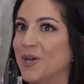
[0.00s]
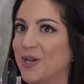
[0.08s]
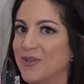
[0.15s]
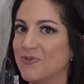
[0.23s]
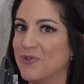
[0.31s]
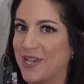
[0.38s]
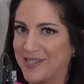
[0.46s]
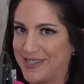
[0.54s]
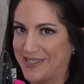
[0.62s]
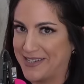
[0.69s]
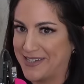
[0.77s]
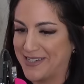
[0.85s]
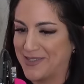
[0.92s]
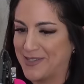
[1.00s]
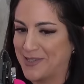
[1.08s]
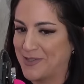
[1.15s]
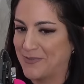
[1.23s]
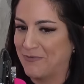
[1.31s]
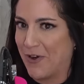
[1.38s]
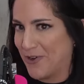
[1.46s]
are
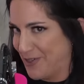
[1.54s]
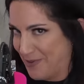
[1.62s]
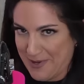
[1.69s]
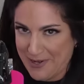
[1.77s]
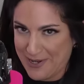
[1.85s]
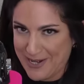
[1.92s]
just far superior. I